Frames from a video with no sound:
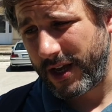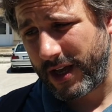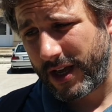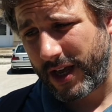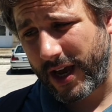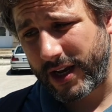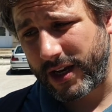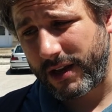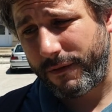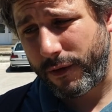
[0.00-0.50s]

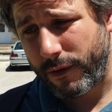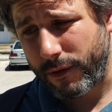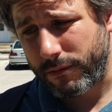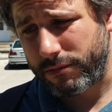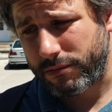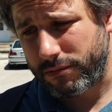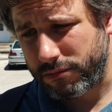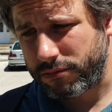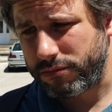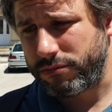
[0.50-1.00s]
And if you
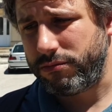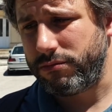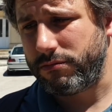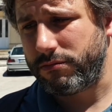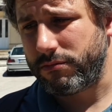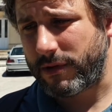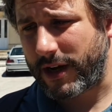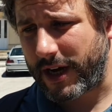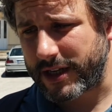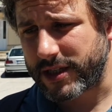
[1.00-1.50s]

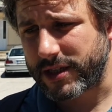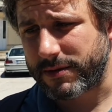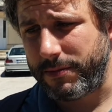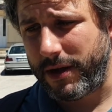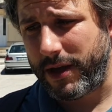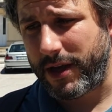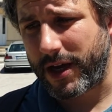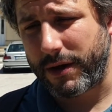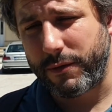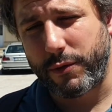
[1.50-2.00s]
ask
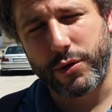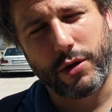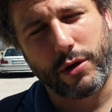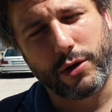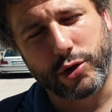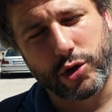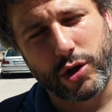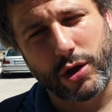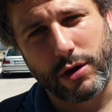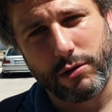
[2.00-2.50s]
me, I would
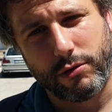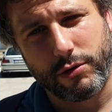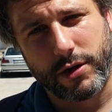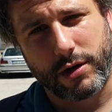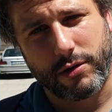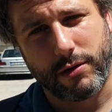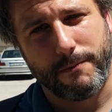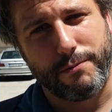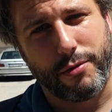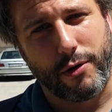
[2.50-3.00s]
also include
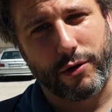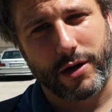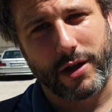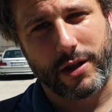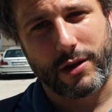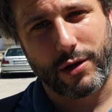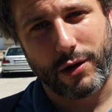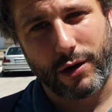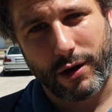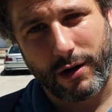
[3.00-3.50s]
the
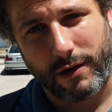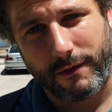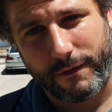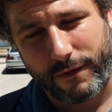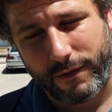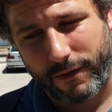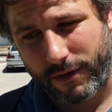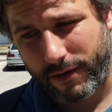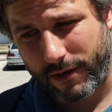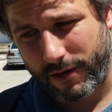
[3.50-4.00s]
component of
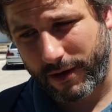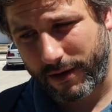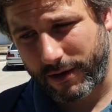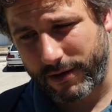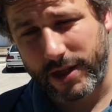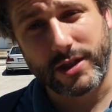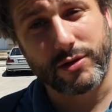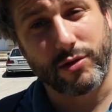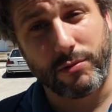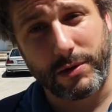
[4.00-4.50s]

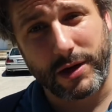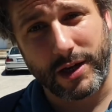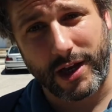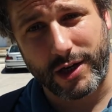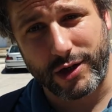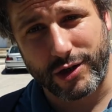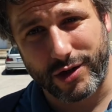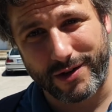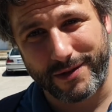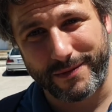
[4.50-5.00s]

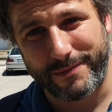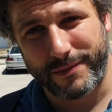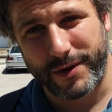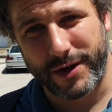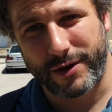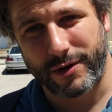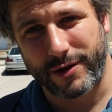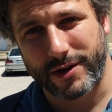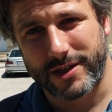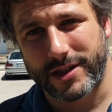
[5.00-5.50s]
discrimination,
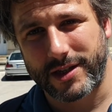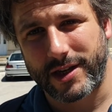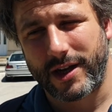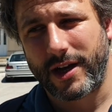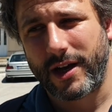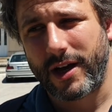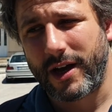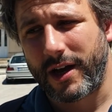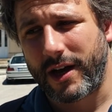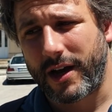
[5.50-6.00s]
because
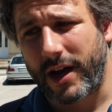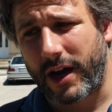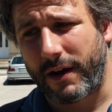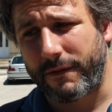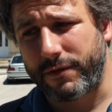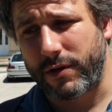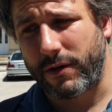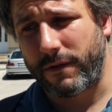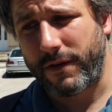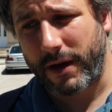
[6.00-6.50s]

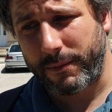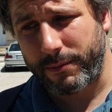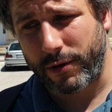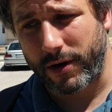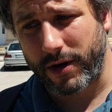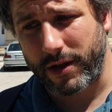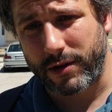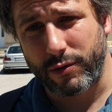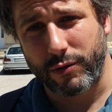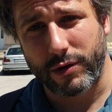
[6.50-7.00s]
after
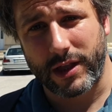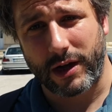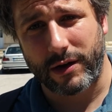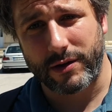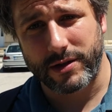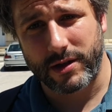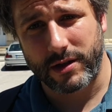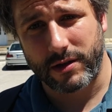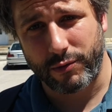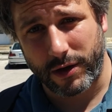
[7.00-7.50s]
February
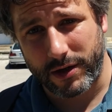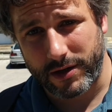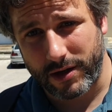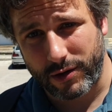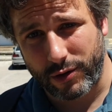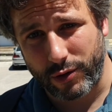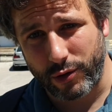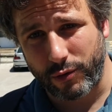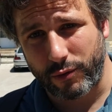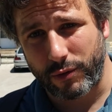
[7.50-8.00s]

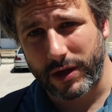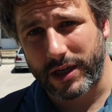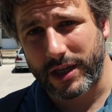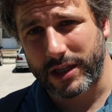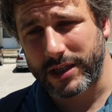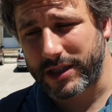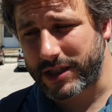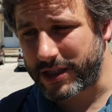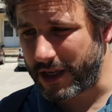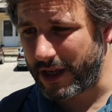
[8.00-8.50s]
2022, we
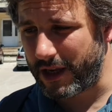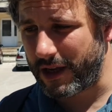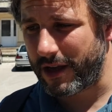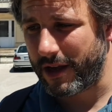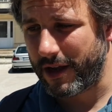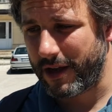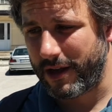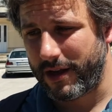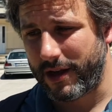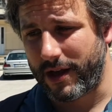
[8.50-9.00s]
can see
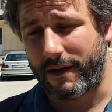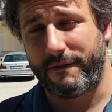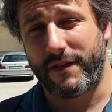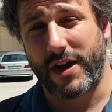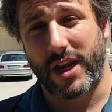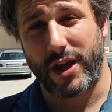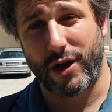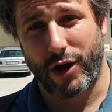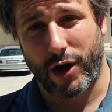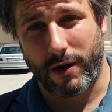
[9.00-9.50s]
a
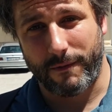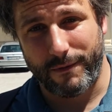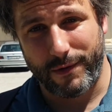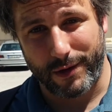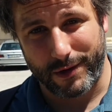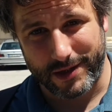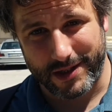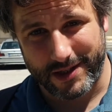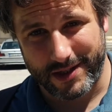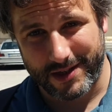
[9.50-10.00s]
very
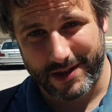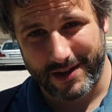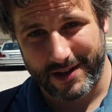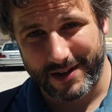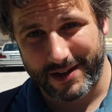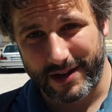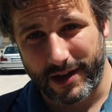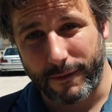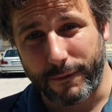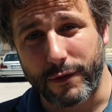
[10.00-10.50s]
obvious
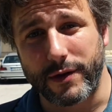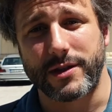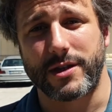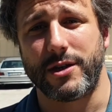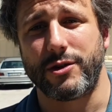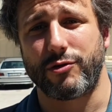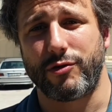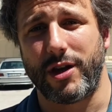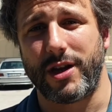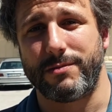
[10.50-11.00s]
difference
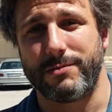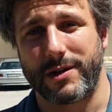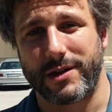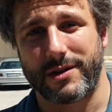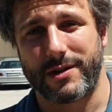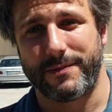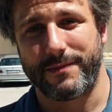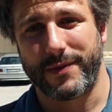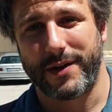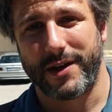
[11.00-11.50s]
in
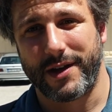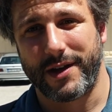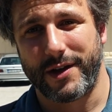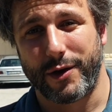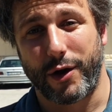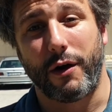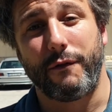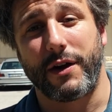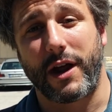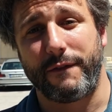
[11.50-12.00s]
treatment
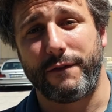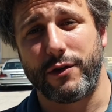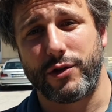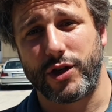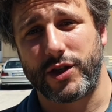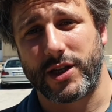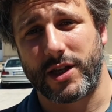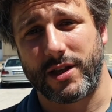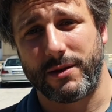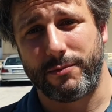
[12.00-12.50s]
of
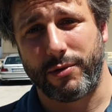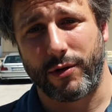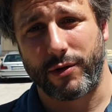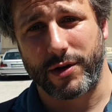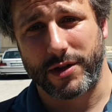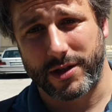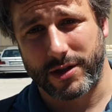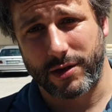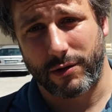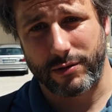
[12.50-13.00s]
refugees at the
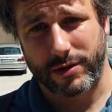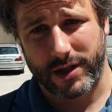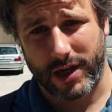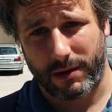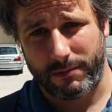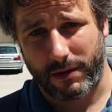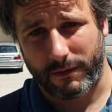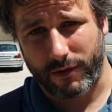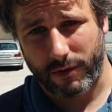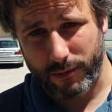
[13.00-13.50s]
borders, those
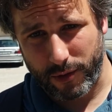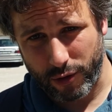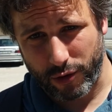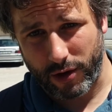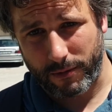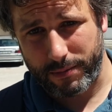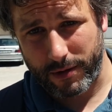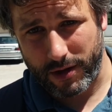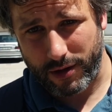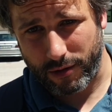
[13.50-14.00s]
coming from
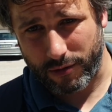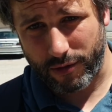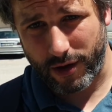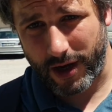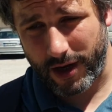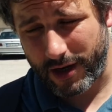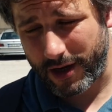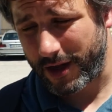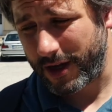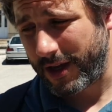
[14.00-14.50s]
Europe and
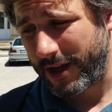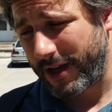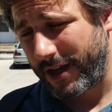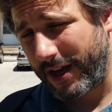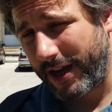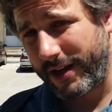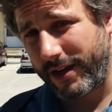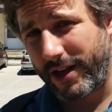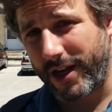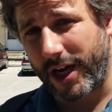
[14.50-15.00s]
Ukraine,
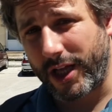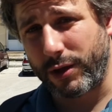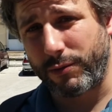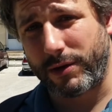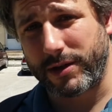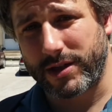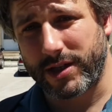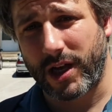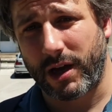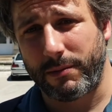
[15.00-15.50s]
and the other
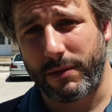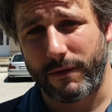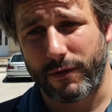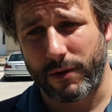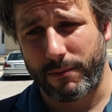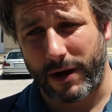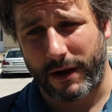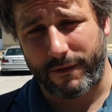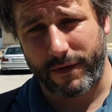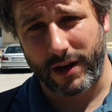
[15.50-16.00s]
ones coming
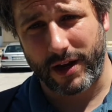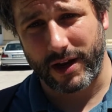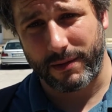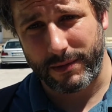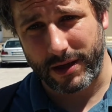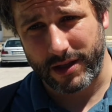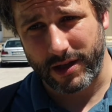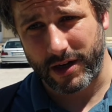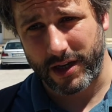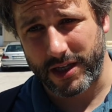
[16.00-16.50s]
from Africa,
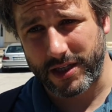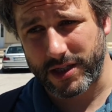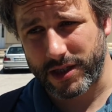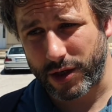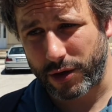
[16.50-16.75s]
Middle East.